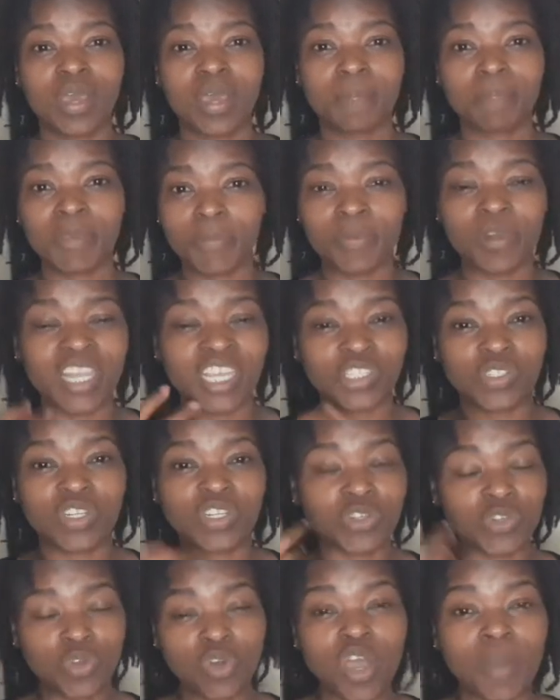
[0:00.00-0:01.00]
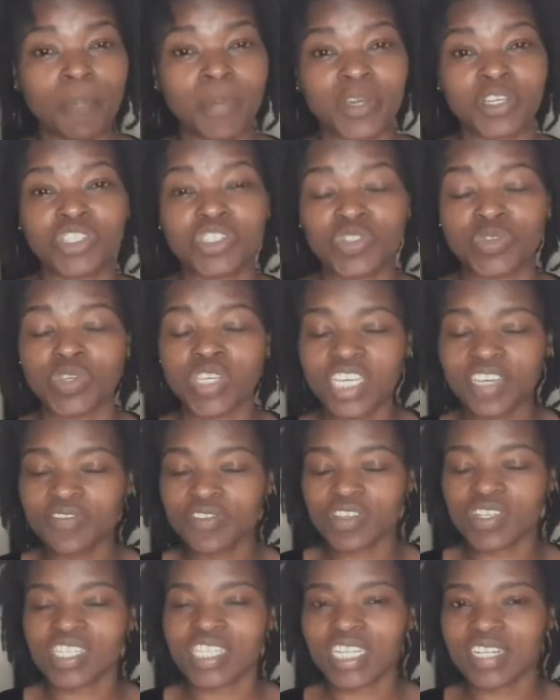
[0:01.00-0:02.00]
People actually know about you. Give
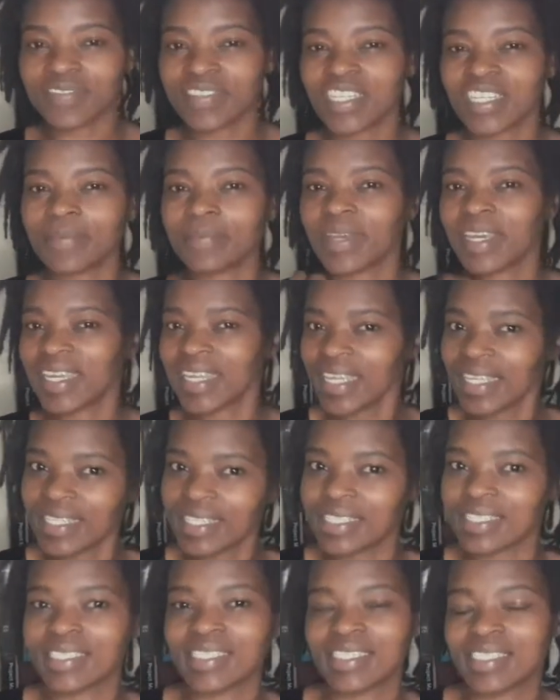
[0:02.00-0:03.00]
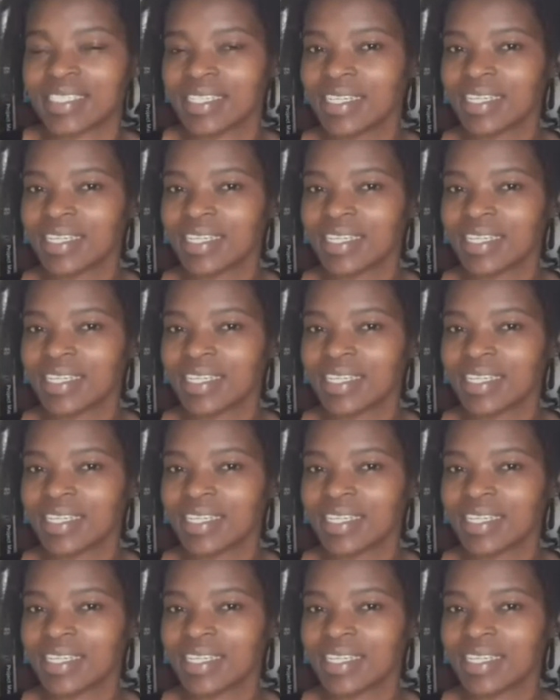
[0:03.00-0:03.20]
yourself some credit.